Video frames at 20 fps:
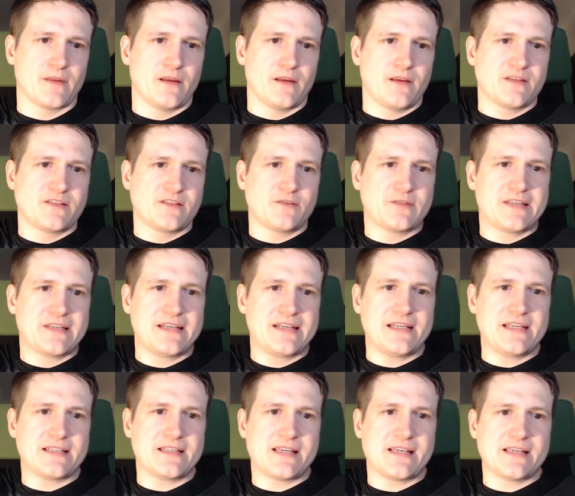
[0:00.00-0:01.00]
So
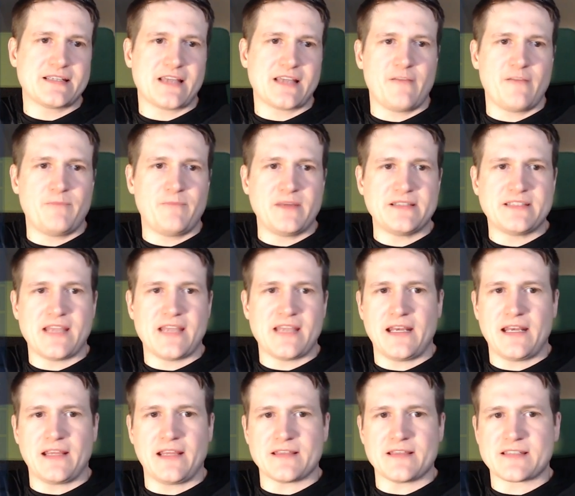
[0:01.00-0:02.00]
Tania says, I've been
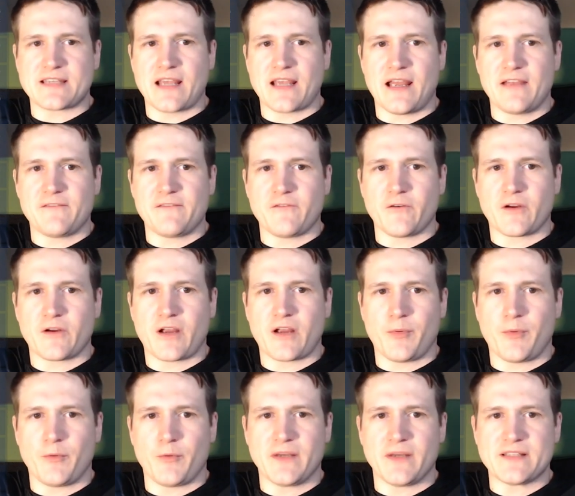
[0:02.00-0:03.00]
dating this guy for a
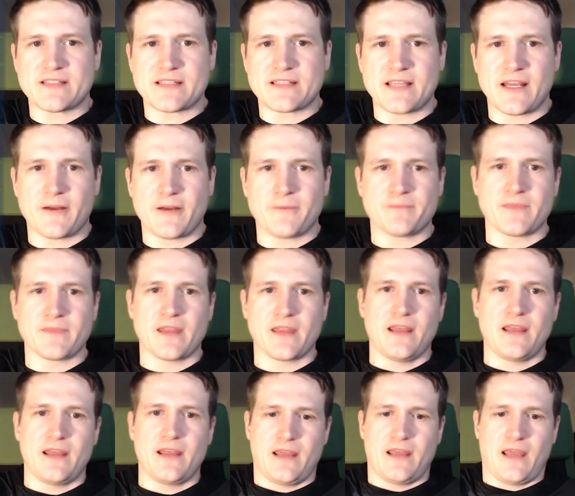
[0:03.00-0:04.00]
couple months now,
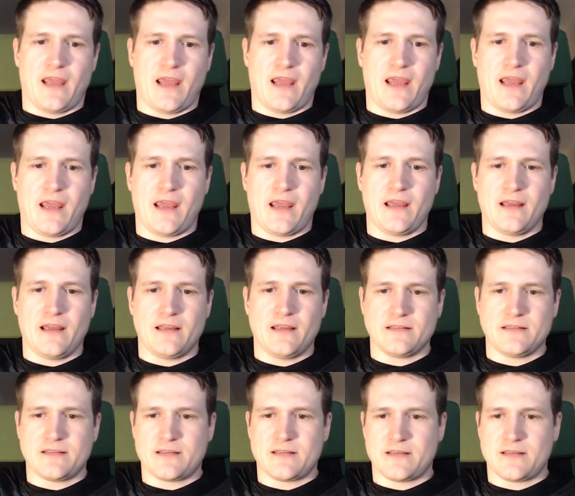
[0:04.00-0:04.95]
and